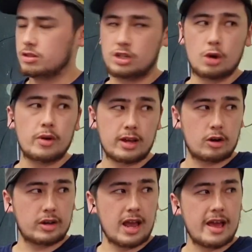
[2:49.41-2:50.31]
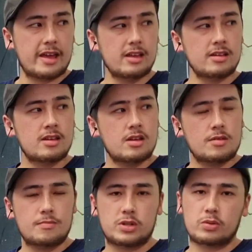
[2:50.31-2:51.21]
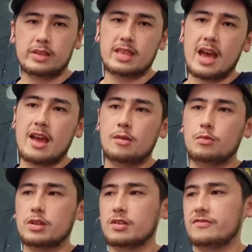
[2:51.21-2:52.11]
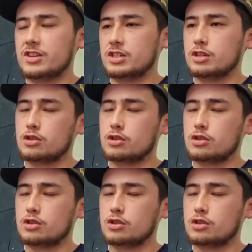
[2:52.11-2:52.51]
doing okay, between that and whether a fish is